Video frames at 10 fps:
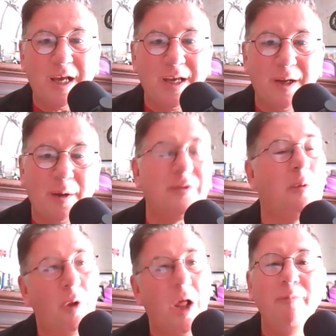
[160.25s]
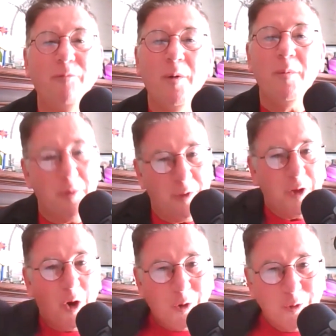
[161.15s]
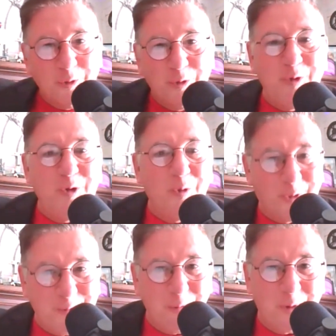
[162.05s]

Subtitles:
And I say, well, I'm from the other New York